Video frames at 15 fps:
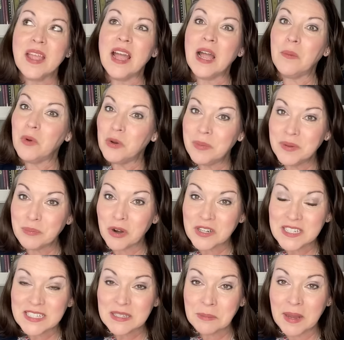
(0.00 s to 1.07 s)
I will be
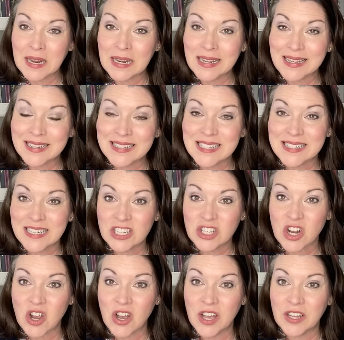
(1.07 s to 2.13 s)
participating in
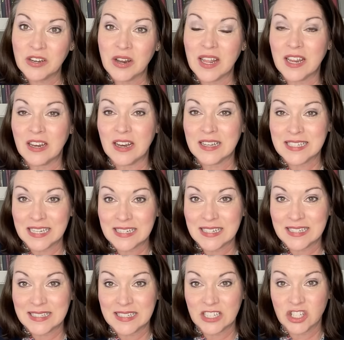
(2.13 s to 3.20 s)
StitchCon and attending
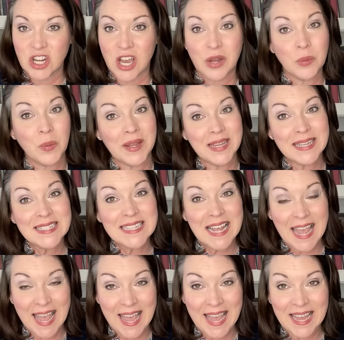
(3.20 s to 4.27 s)
StitchCon Weekend
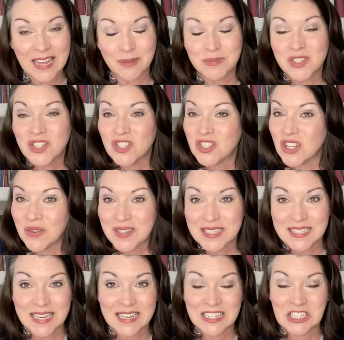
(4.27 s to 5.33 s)
A. I'm so
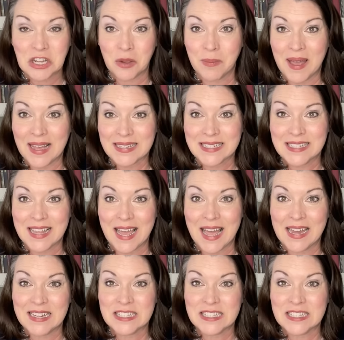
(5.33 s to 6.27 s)
excited to go back to that.